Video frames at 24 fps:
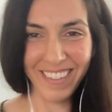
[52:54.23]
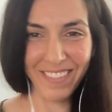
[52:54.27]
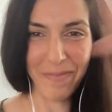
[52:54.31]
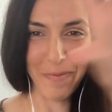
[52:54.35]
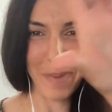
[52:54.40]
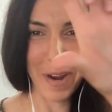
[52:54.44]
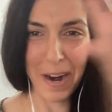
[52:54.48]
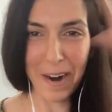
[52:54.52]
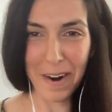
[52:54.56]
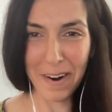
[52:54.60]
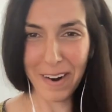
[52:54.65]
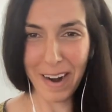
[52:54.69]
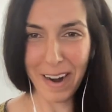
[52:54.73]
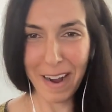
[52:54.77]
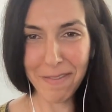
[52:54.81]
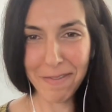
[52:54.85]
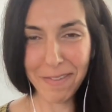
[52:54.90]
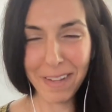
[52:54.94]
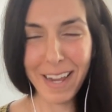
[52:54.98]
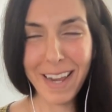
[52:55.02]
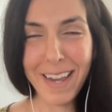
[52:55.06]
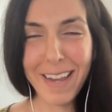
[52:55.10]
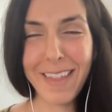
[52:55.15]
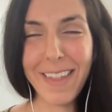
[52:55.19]
paragraph
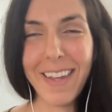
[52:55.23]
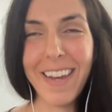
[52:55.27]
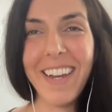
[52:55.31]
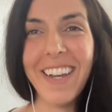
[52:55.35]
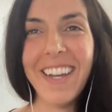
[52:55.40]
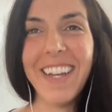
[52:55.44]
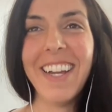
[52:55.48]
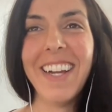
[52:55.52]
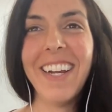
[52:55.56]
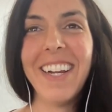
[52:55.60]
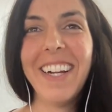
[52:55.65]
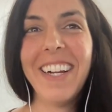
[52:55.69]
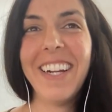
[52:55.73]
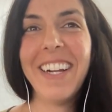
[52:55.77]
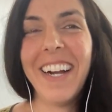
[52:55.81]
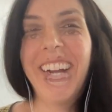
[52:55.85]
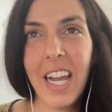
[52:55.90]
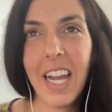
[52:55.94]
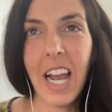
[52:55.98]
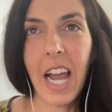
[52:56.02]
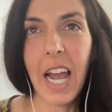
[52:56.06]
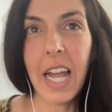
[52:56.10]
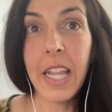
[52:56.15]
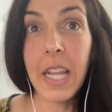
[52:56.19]
length. Clever.
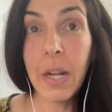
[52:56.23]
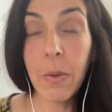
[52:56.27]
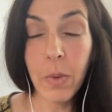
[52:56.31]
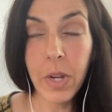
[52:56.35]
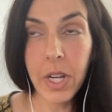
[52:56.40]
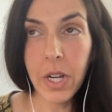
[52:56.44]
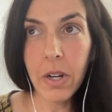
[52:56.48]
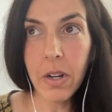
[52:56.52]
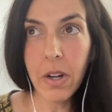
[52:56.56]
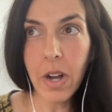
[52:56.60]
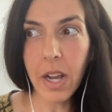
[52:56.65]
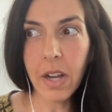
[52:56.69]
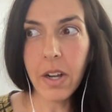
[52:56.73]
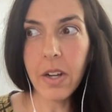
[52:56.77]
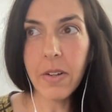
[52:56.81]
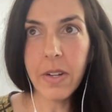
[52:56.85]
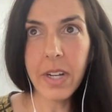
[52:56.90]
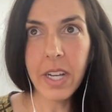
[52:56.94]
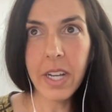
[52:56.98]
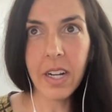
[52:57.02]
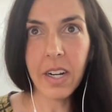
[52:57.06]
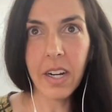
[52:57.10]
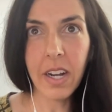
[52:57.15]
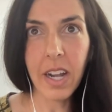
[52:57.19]
And then we go, I go
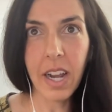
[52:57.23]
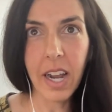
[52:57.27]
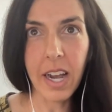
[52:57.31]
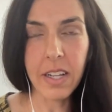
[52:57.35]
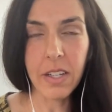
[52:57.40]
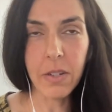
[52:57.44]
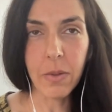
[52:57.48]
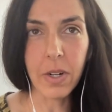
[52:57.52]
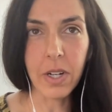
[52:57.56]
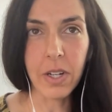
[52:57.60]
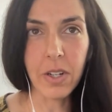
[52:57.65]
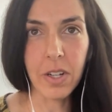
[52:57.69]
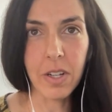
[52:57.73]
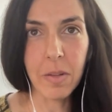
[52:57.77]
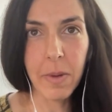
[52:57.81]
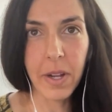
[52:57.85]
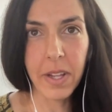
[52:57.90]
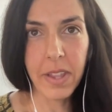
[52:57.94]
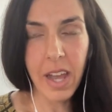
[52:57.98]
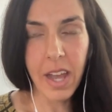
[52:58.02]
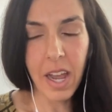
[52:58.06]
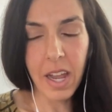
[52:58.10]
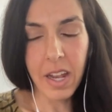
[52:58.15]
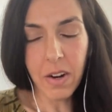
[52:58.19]
in and I ask questions
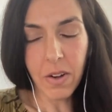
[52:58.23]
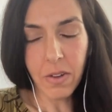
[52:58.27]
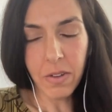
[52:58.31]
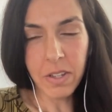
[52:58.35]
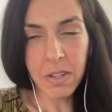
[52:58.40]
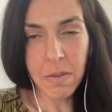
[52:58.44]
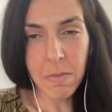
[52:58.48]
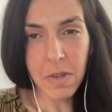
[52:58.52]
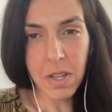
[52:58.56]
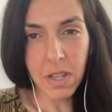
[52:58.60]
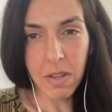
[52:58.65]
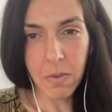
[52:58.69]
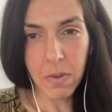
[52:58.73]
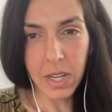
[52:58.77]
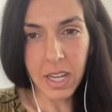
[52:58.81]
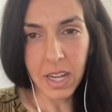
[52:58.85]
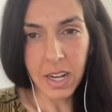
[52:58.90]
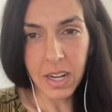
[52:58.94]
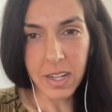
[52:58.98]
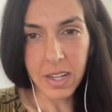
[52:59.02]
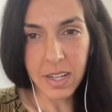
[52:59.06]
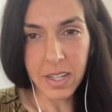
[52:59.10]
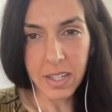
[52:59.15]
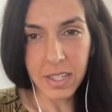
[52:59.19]
about that. And ultimately we
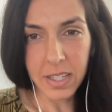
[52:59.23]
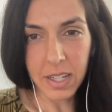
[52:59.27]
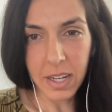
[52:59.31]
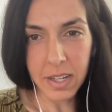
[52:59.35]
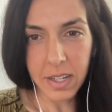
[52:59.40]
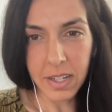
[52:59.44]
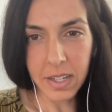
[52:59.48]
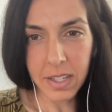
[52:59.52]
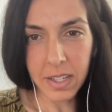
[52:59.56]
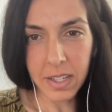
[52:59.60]
get it to sentence